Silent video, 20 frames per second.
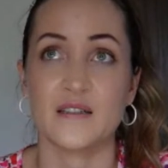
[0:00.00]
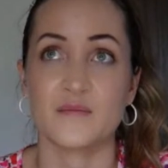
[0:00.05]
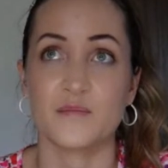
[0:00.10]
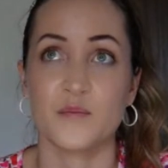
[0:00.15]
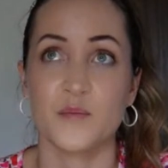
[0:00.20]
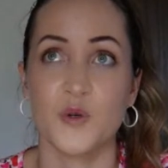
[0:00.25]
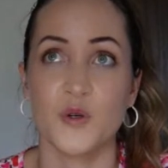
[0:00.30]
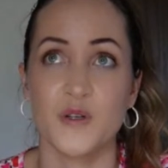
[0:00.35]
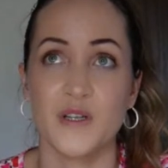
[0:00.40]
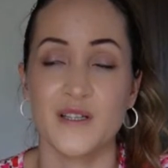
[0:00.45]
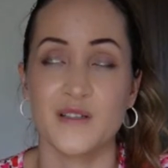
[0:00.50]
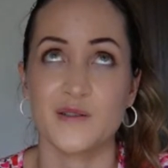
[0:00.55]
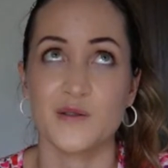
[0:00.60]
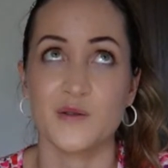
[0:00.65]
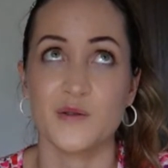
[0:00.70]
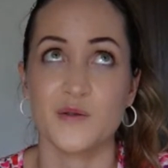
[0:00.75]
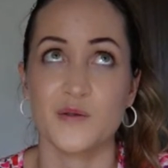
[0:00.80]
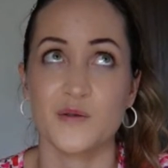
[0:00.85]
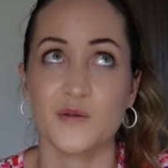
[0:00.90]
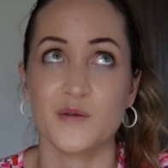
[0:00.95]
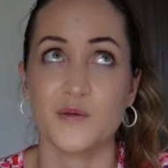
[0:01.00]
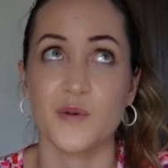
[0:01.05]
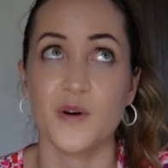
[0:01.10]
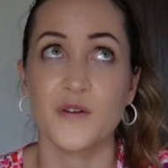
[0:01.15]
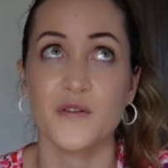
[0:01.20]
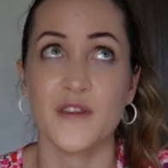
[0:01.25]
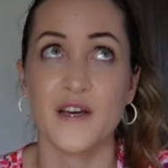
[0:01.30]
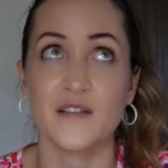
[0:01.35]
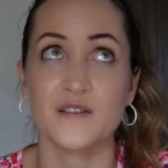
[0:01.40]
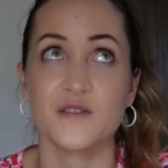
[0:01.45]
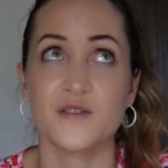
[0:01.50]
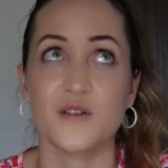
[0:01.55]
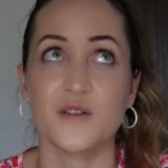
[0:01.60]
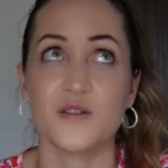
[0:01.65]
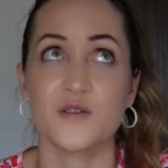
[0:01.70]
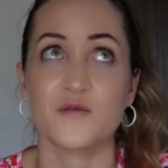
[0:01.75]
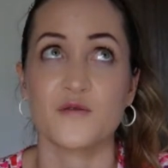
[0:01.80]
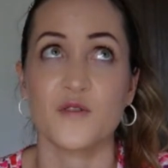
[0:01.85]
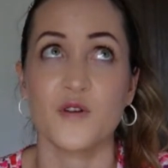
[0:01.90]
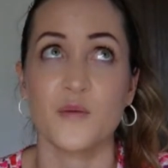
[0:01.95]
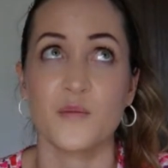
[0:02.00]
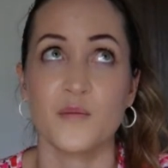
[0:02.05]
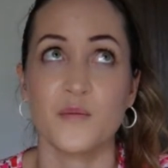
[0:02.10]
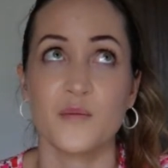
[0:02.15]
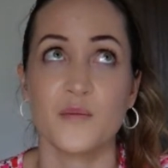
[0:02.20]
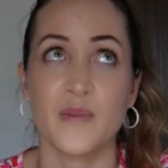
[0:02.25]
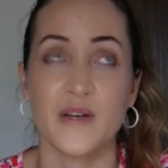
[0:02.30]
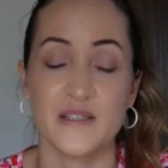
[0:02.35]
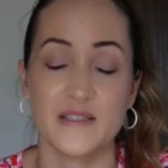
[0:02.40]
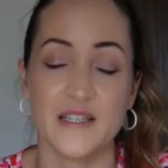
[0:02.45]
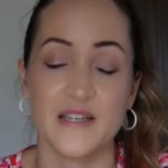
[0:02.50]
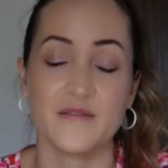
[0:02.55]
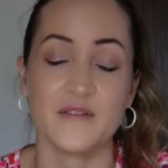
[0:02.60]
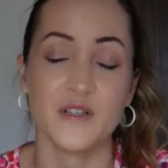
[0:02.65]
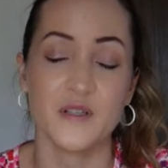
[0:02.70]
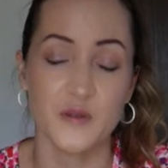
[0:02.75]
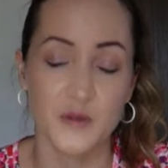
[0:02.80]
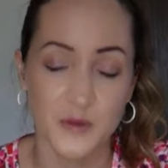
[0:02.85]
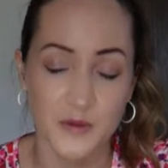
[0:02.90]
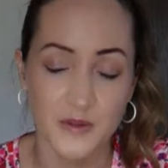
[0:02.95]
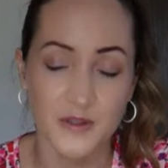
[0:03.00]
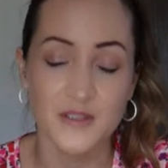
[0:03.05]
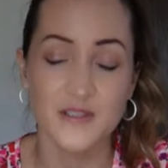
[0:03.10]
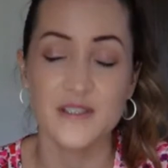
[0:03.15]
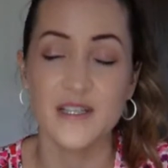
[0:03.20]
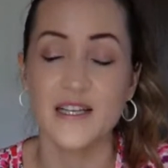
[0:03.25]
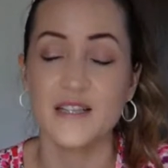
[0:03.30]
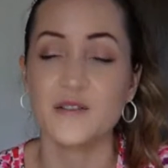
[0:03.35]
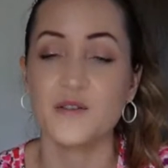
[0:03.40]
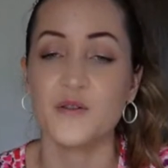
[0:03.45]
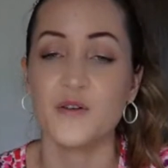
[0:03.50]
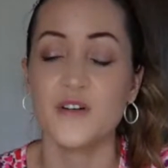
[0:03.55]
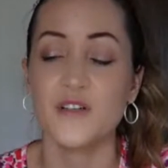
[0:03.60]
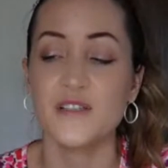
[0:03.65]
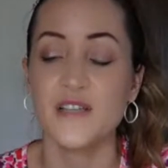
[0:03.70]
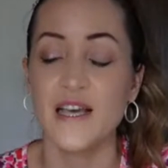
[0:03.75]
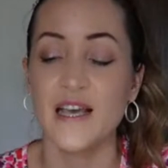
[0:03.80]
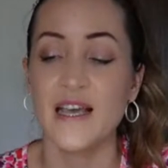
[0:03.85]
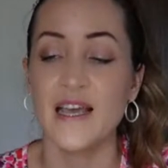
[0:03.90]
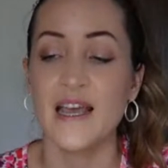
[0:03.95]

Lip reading: putting $12,000 from my saving towards that course.